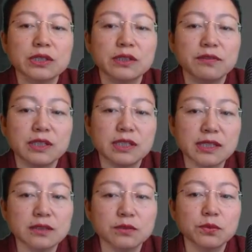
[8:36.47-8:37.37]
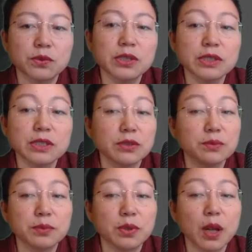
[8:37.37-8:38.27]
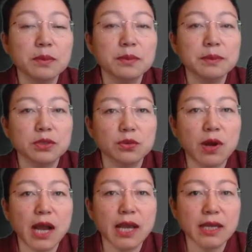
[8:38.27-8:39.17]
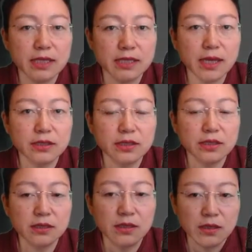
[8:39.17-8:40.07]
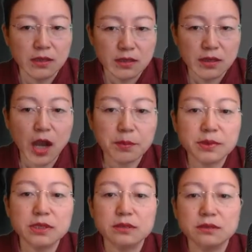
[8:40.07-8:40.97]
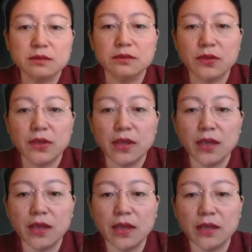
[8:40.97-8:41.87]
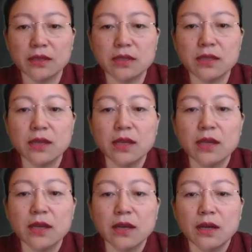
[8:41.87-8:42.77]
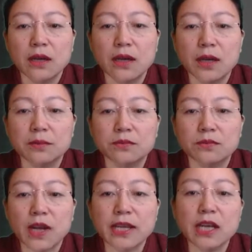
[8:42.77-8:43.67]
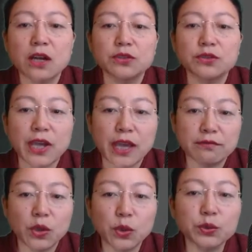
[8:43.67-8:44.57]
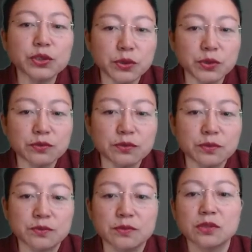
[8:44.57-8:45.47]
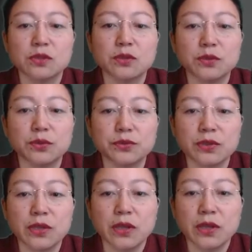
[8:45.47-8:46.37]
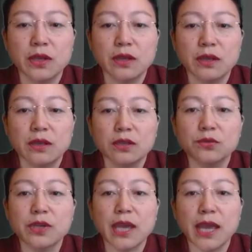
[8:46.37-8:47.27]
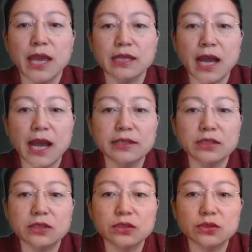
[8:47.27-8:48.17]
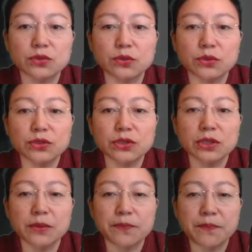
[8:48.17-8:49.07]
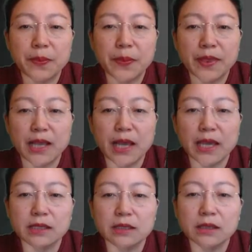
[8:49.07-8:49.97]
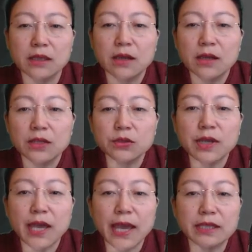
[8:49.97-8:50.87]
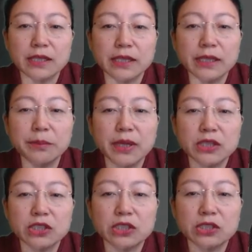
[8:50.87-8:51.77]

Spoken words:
it doesn't work, you probably try another option. And right now you have audio, so you can add other source, like you can add an image,